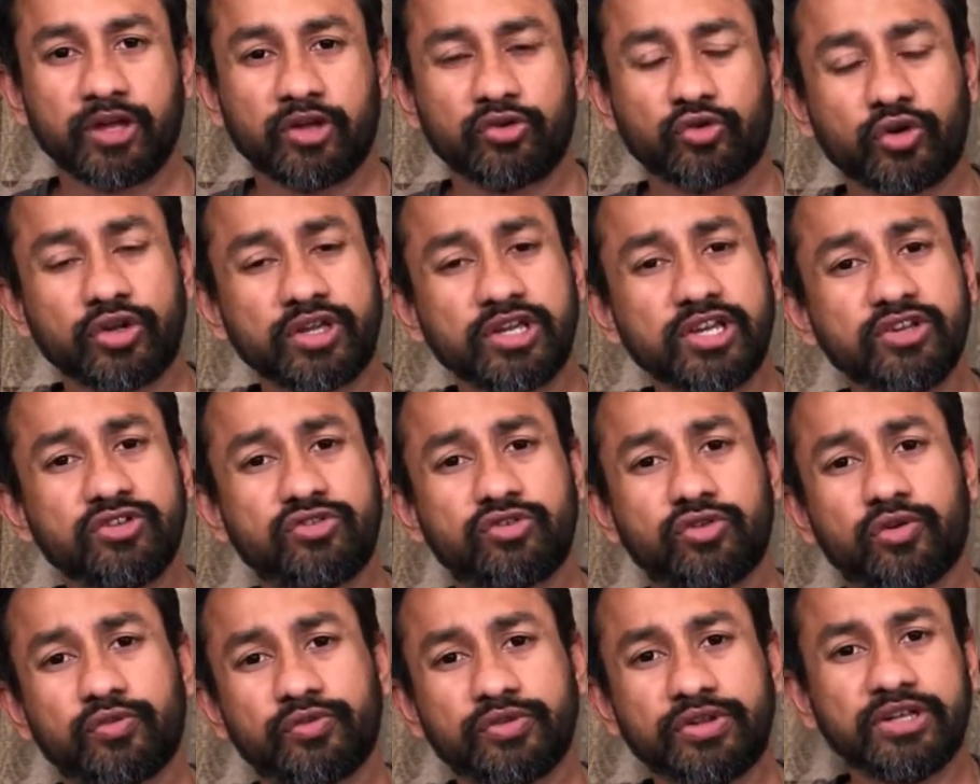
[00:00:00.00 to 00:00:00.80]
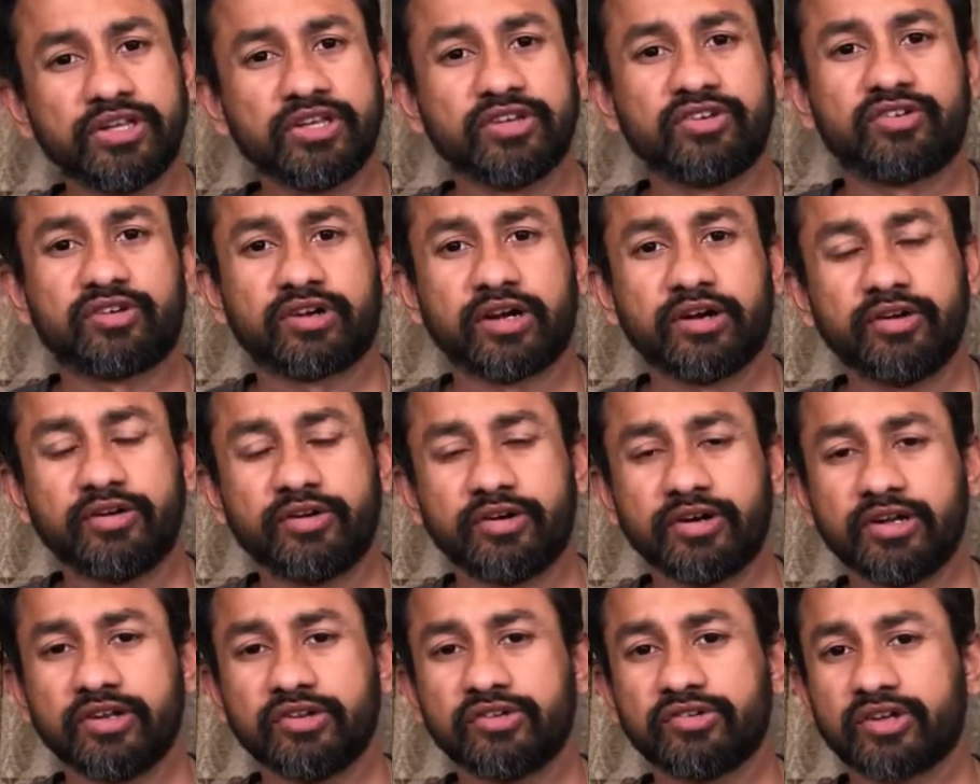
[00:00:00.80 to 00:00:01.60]
So each of these
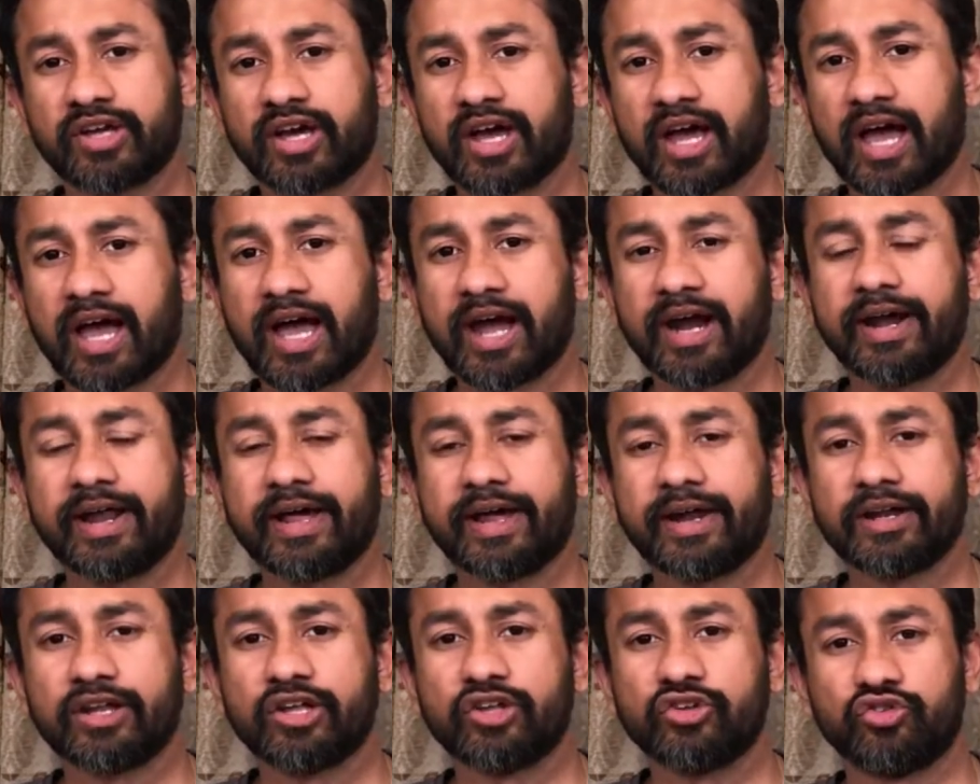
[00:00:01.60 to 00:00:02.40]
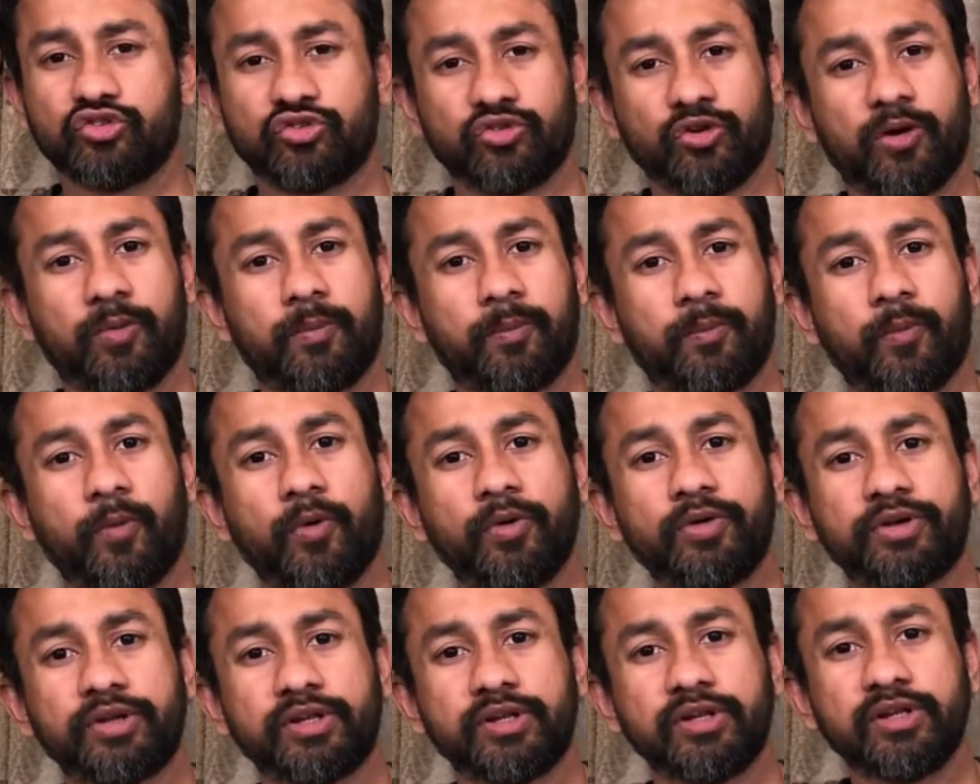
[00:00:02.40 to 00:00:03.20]
countries had a job
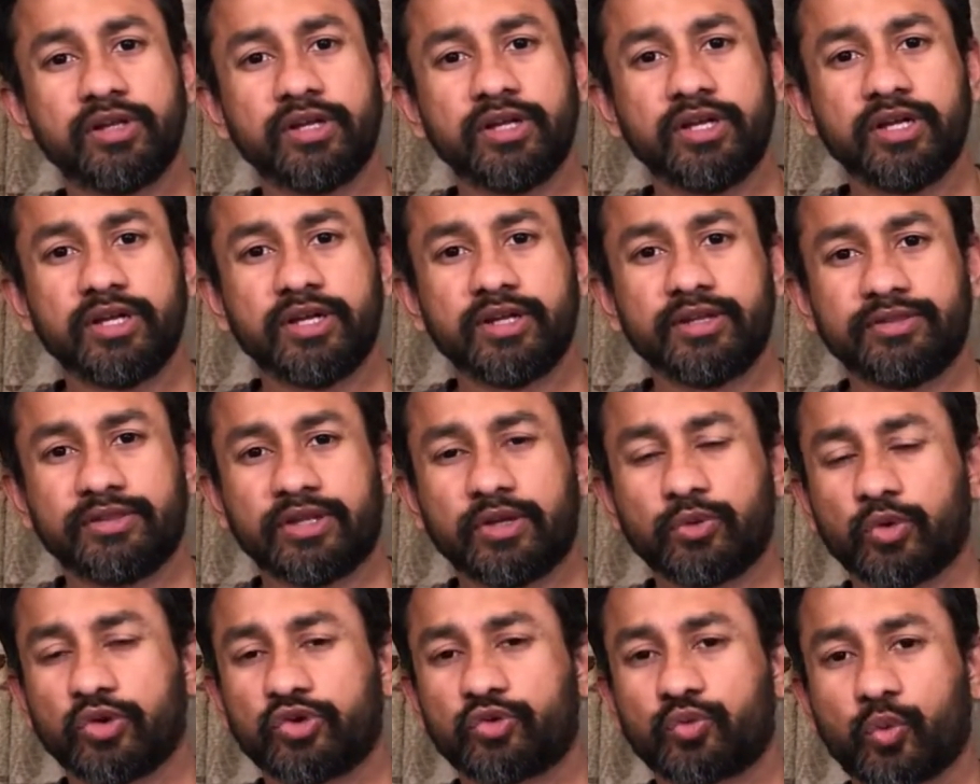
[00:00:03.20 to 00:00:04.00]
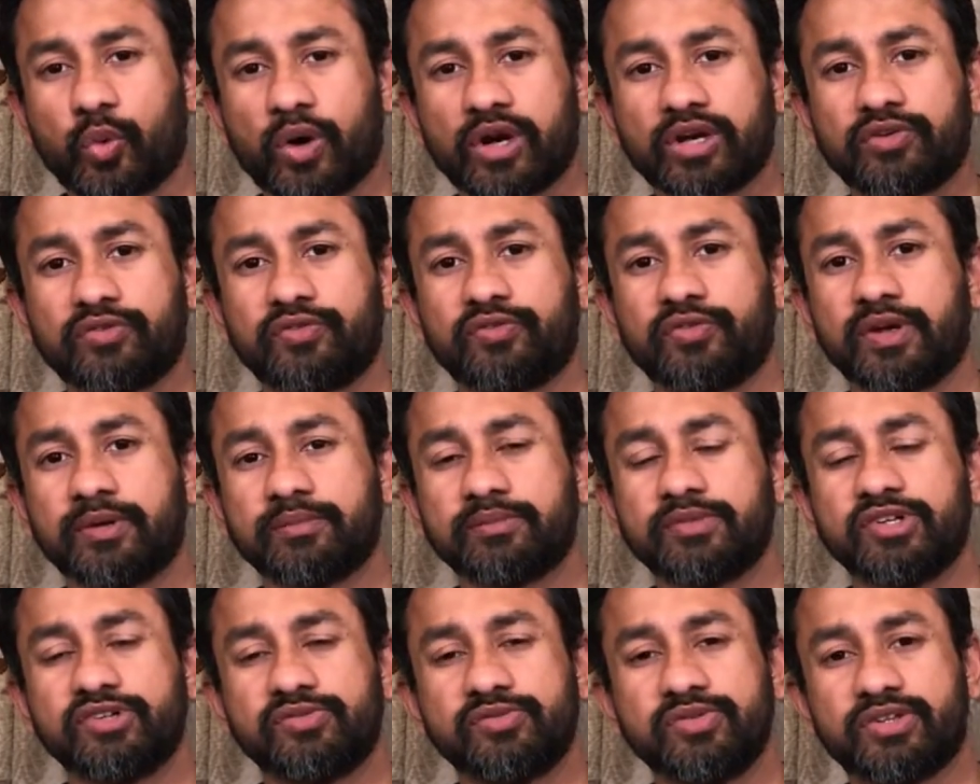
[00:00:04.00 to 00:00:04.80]
portal that was quite
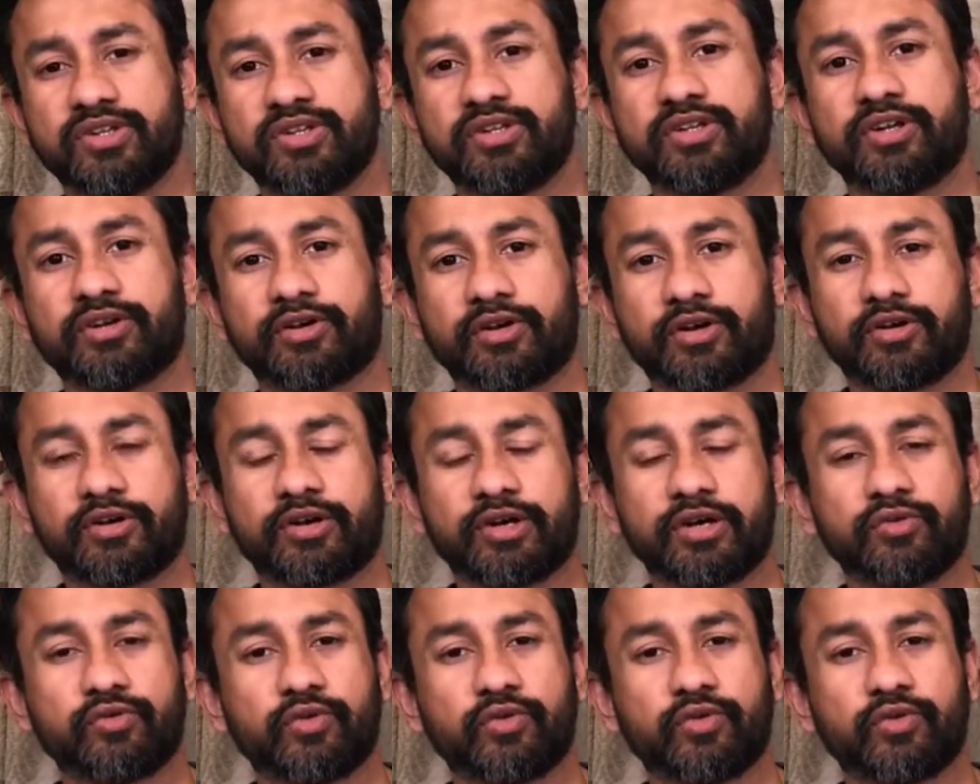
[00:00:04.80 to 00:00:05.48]
famous within the country.